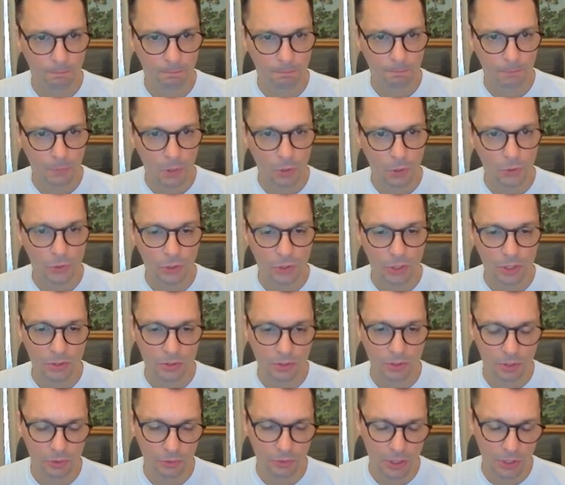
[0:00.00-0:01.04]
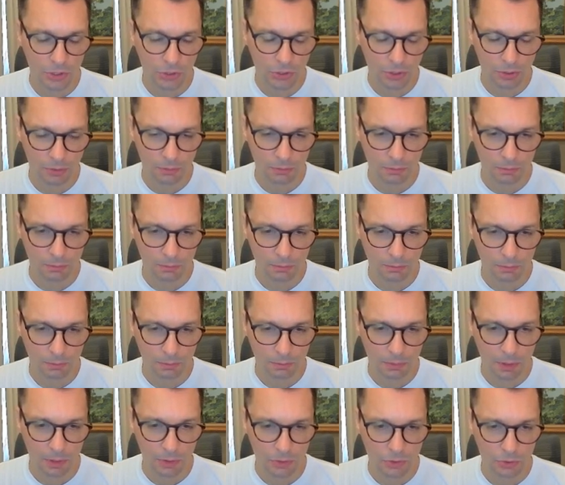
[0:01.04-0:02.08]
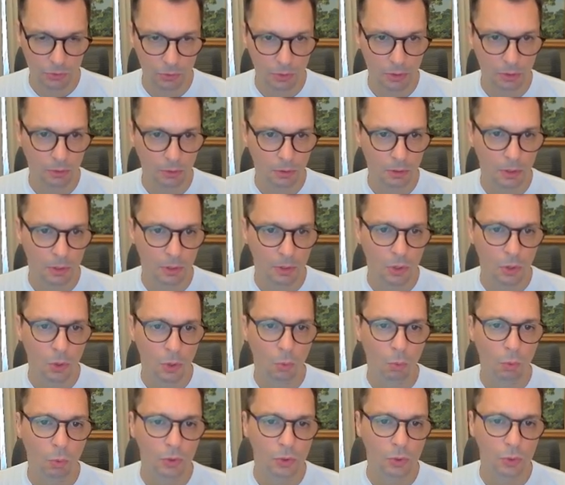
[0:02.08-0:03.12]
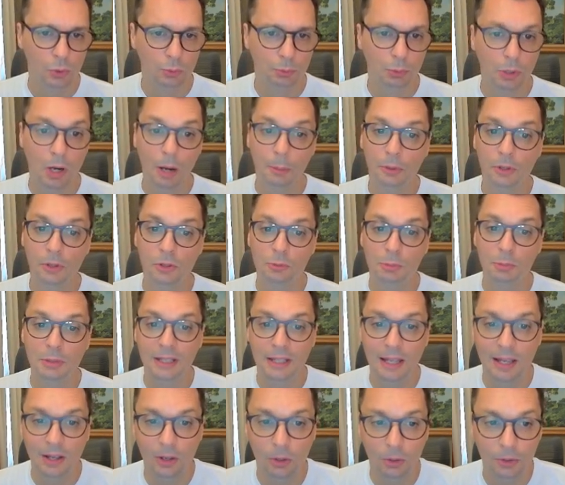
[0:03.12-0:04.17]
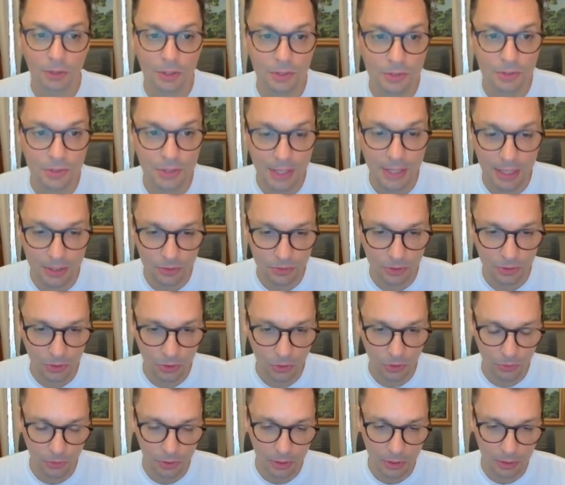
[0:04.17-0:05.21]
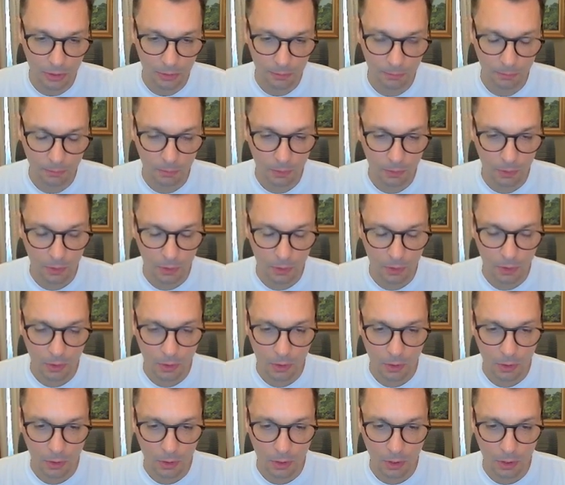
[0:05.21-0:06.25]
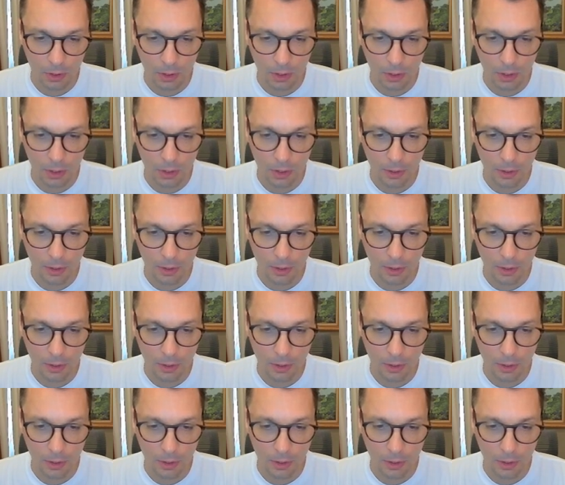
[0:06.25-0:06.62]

Under consideration, not sure. One whose property is being held as debt security. A